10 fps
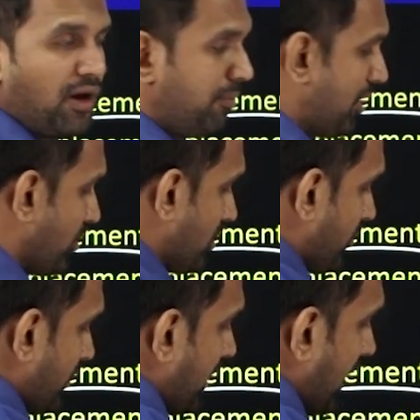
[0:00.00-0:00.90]
because
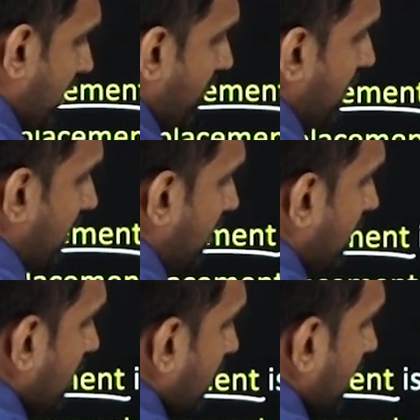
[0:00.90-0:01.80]
of their activity.
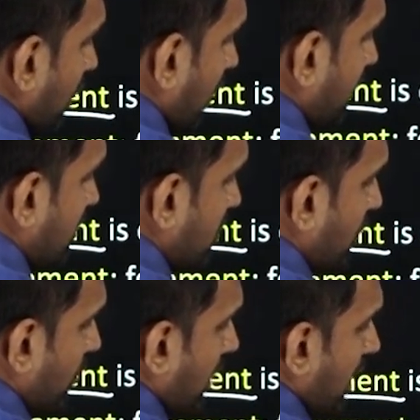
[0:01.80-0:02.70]
Northeast
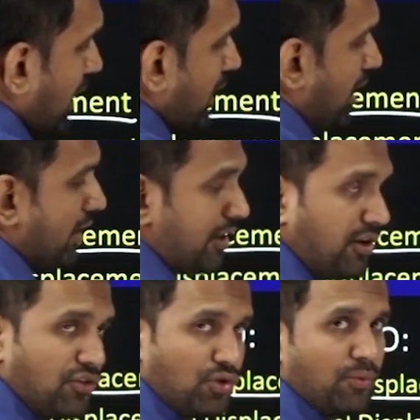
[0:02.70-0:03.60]
lo akkada
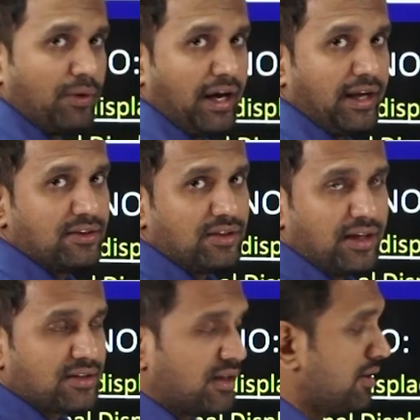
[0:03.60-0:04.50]
terrorist group
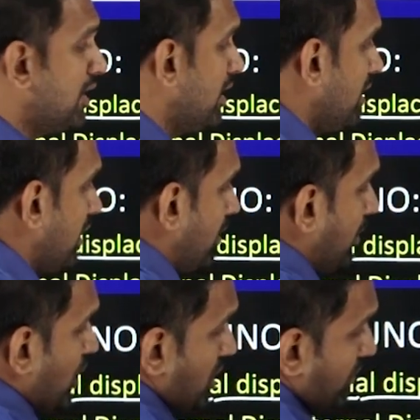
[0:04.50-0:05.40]
NCSN
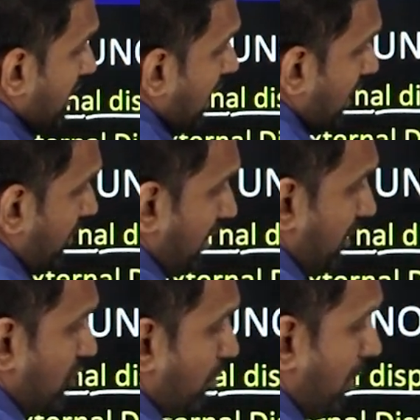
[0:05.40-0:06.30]
because of their
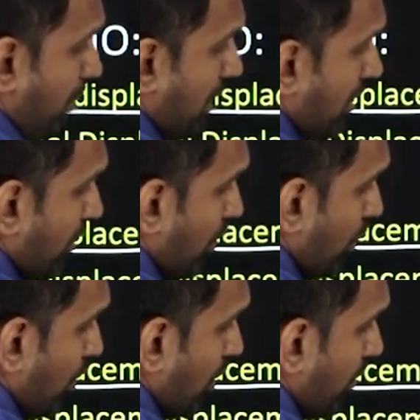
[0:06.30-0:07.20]
activities. So people,
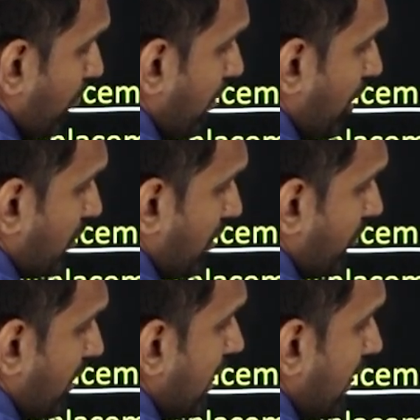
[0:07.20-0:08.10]
because
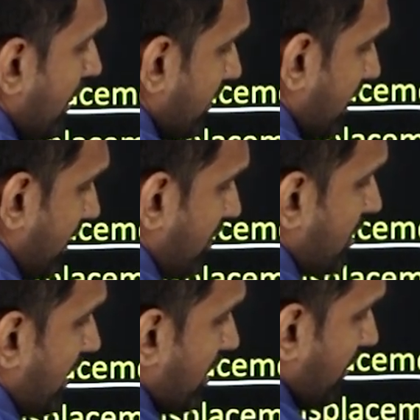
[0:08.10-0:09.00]
of terrorist
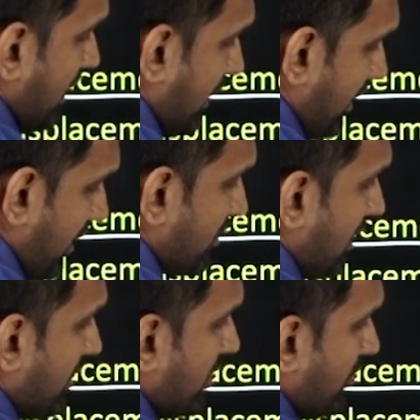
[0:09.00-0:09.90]
activity,
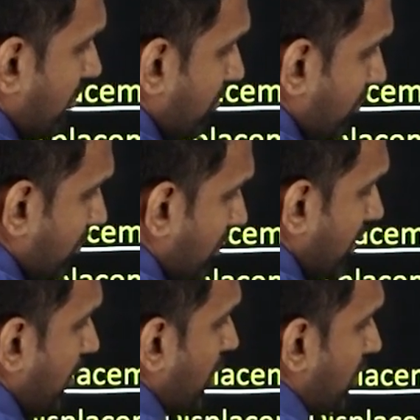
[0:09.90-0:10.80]
Naxalism,
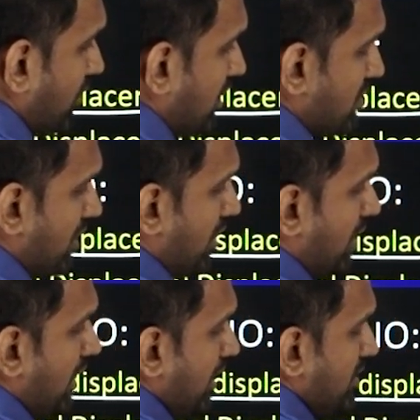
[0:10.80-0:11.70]
because of this
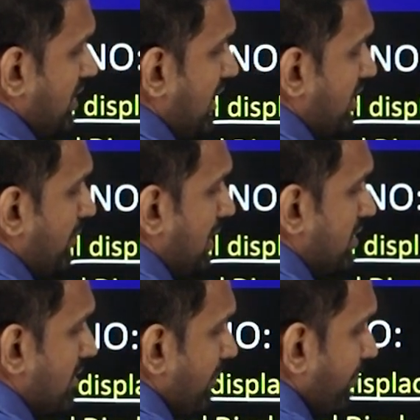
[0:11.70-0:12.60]
state
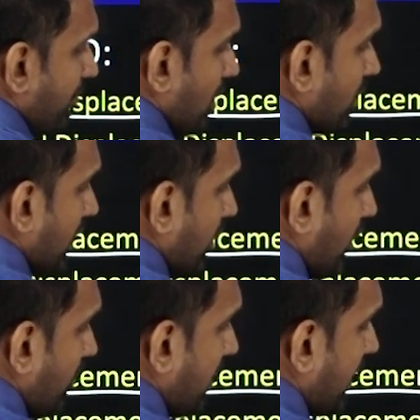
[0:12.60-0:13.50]
rebels, okay,
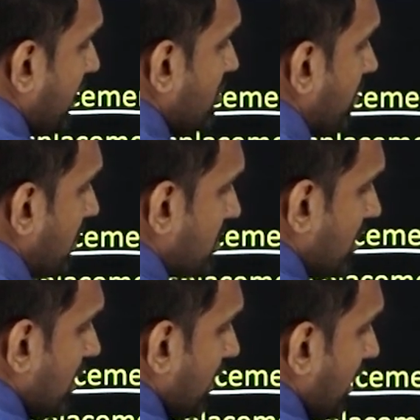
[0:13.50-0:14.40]
government against rebels,
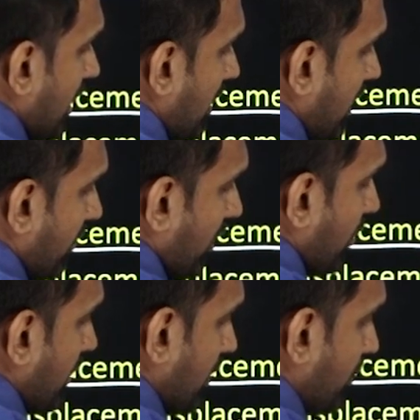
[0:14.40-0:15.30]
Nagaland
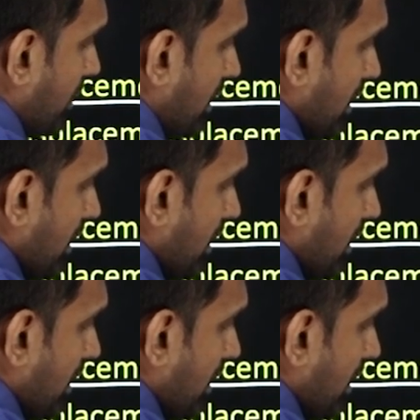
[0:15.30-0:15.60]
vallu andaru.